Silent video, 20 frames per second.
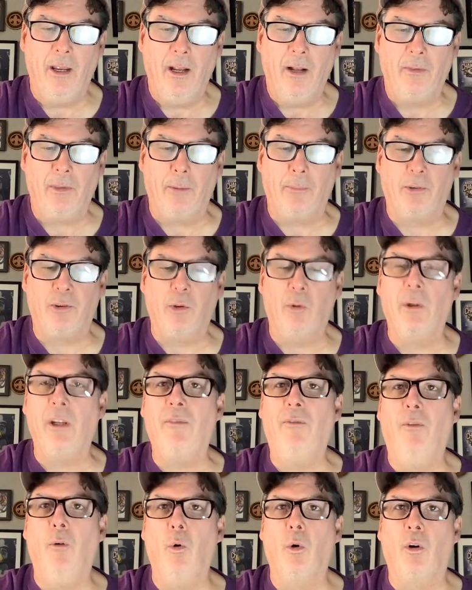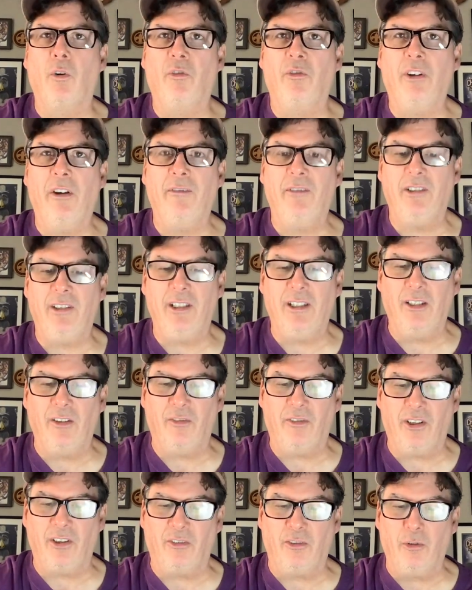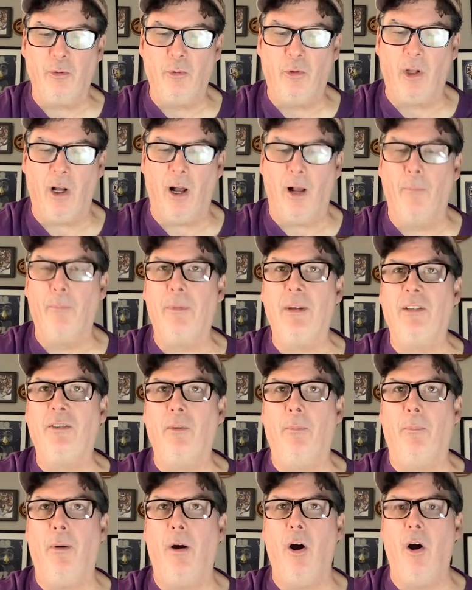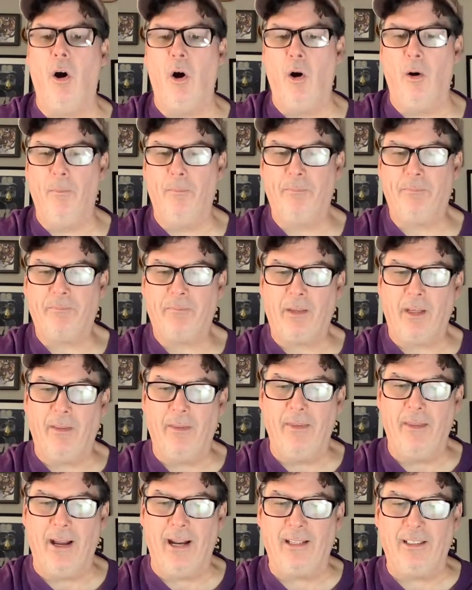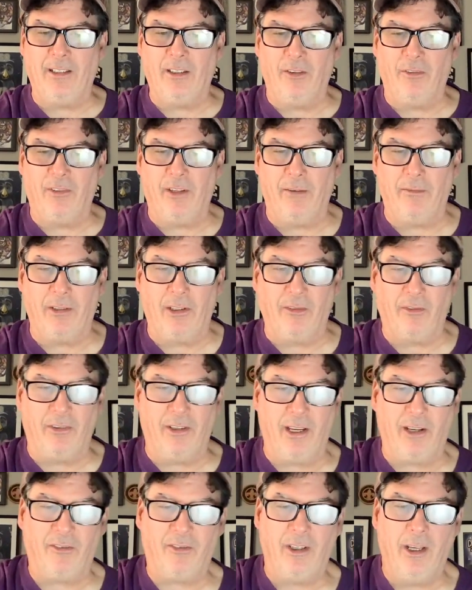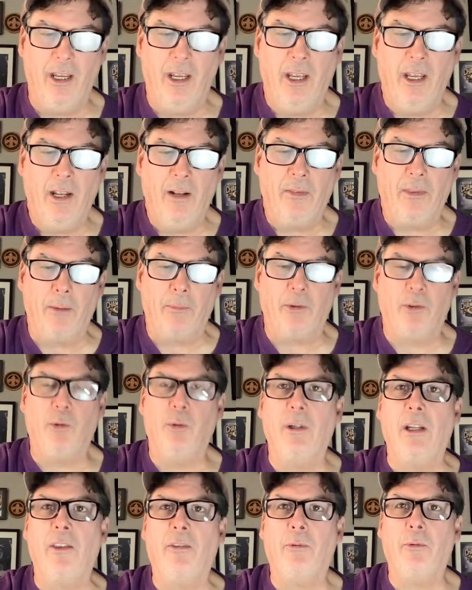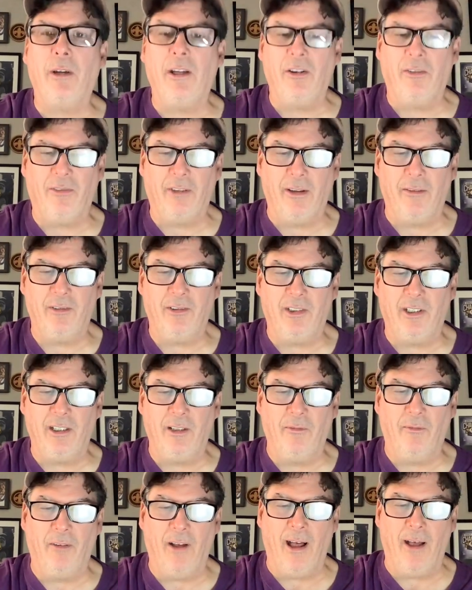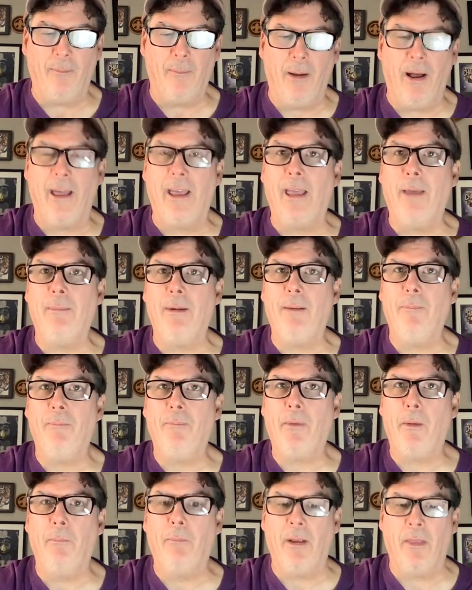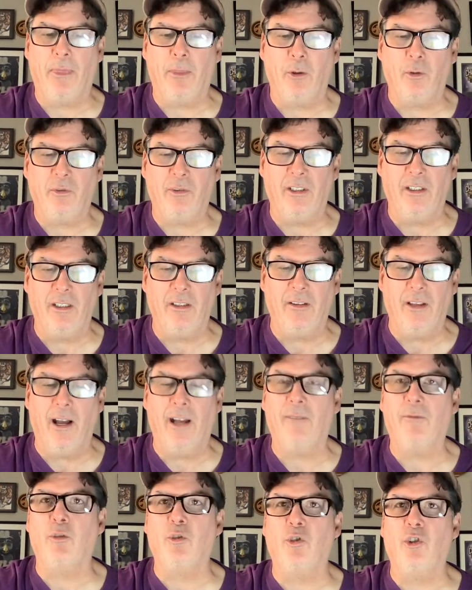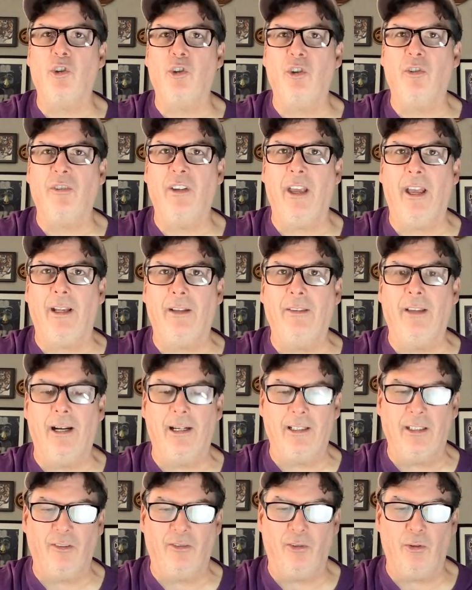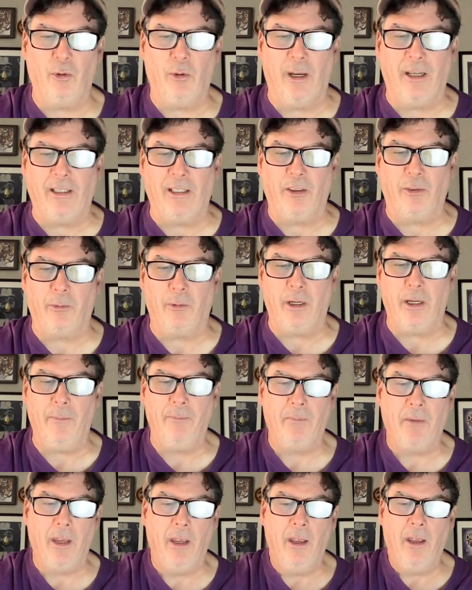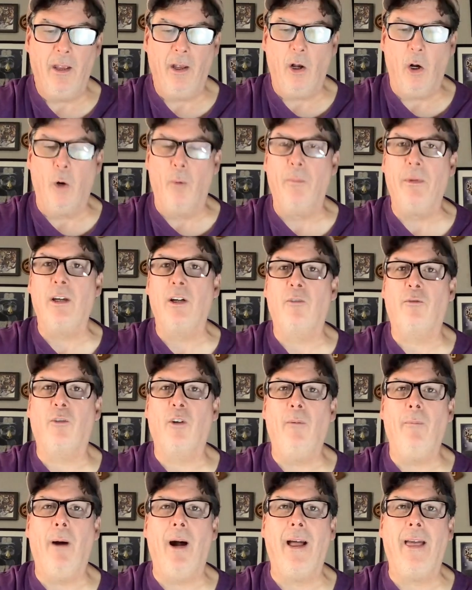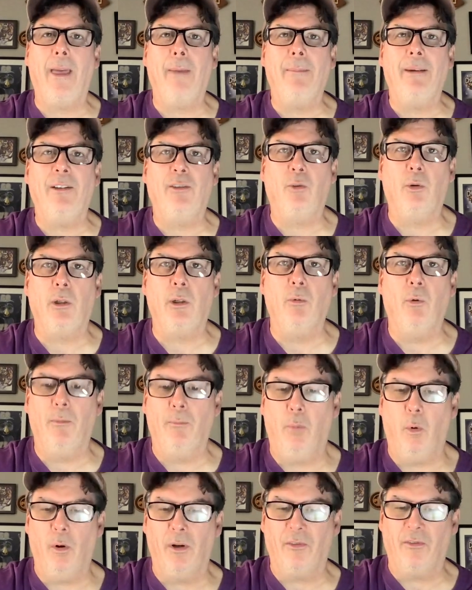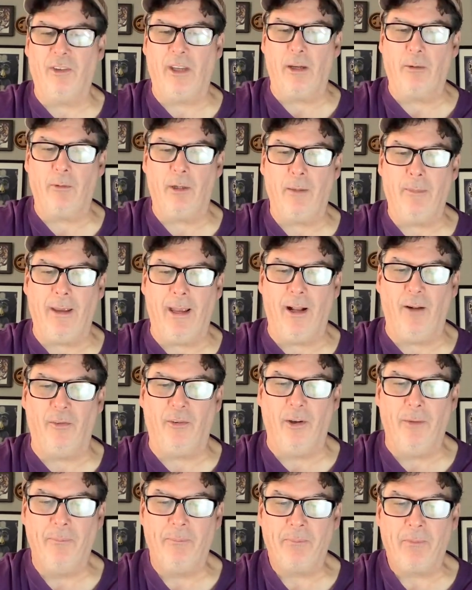Number 24, 17-6, UConn beat DePaul, 90-76. Number 23, 17-5, Miami beat 13-9 Virginia Tech, 92-83. Omier from Miami, 21 points, 8 rebounds.